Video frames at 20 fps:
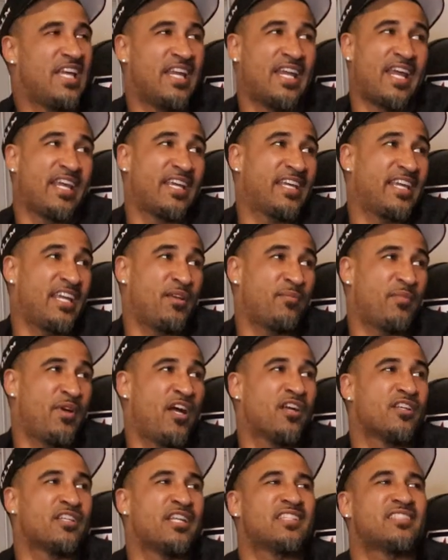It ain't came
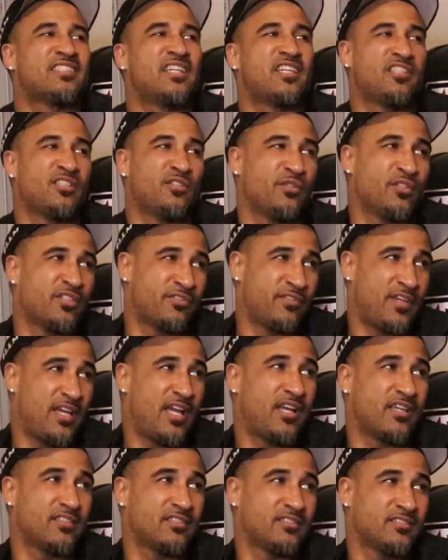out. That's how you know it's
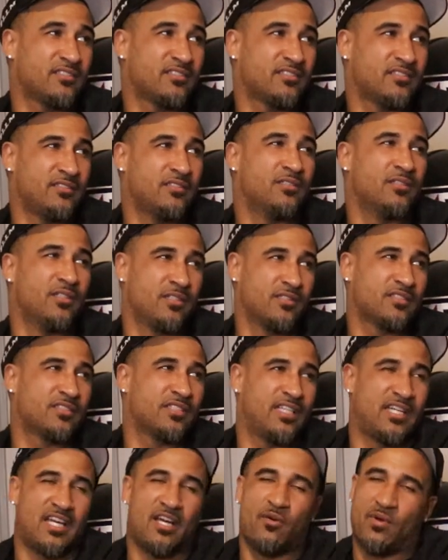fact. You know what I'm
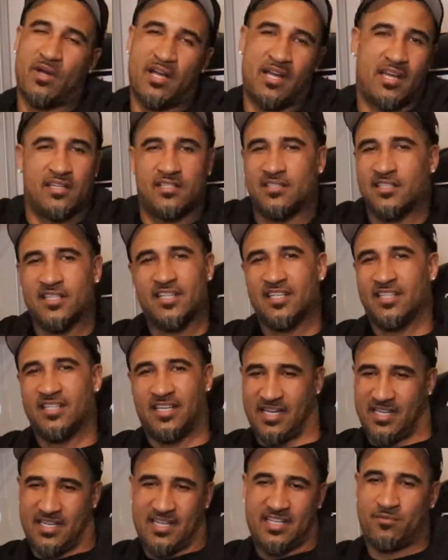saying? That's why,
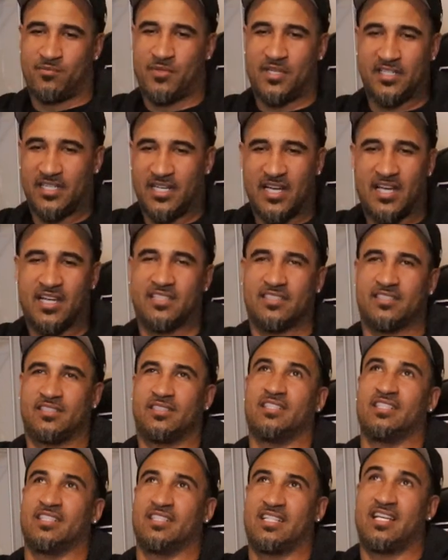like, that's my guy,
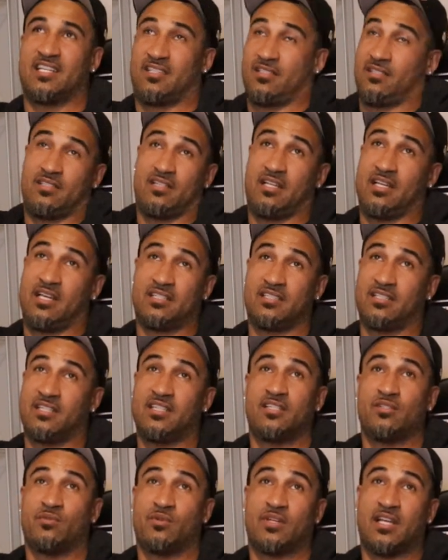and that's I
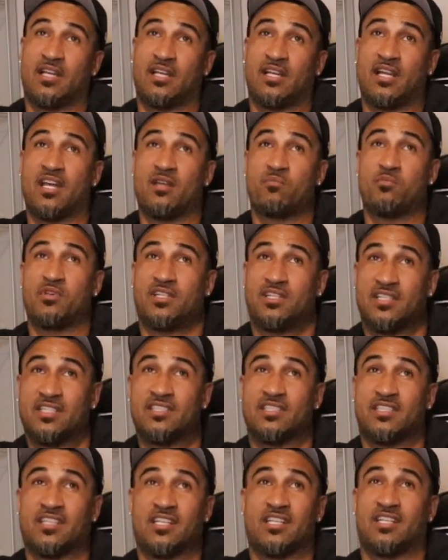stick to what I like
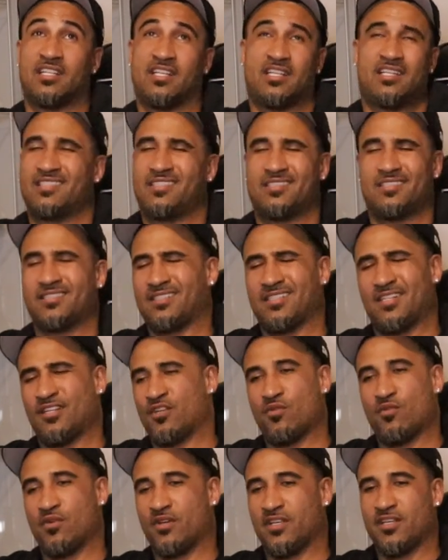because of that. Like, I just I
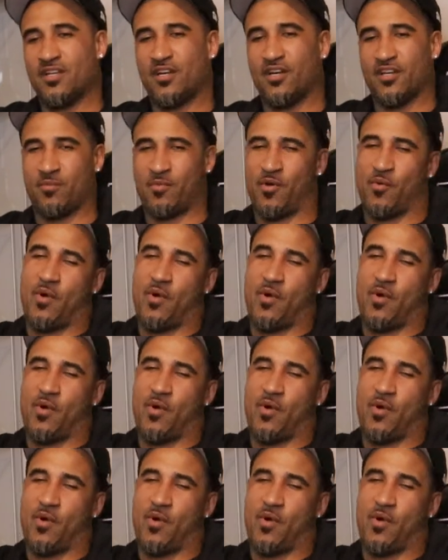don't want to hear that.